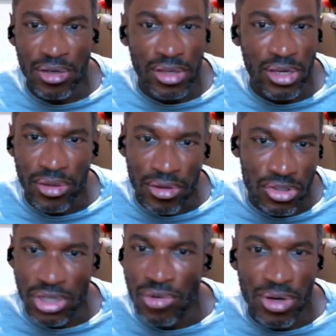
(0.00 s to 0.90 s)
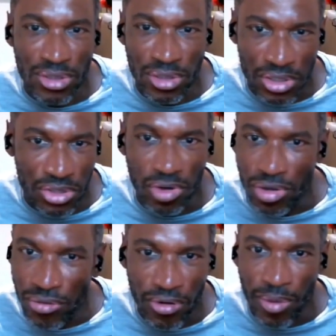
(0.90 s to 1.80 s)
and all the other shit coins are going to
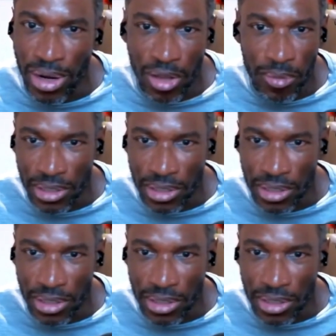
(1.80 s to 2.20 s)
struggle for a while.